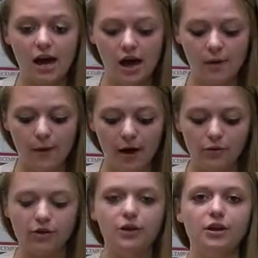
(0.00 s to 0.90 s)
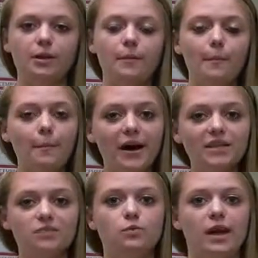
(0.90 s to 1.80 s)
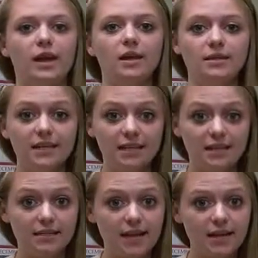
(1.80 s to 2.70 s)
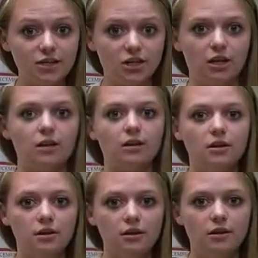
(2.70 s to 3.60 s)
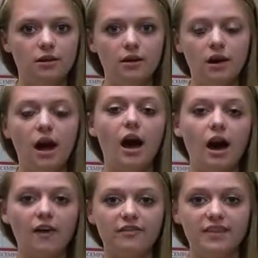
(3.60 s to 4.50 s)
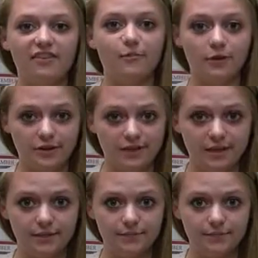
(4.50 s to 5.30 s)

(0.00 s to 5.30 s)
about the best way to get the attention of a deaf person.